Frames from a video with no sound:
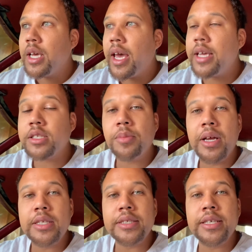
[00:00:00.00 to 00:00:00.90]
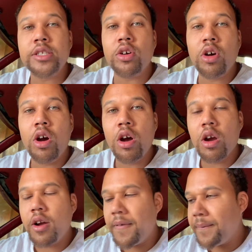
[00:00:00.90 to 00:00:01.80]
hey, somebody just hit your
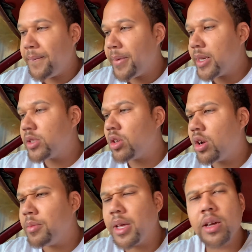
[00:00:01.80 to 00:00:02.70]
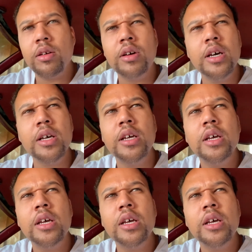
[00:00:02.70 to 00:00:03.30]
car. And so I'm like, what?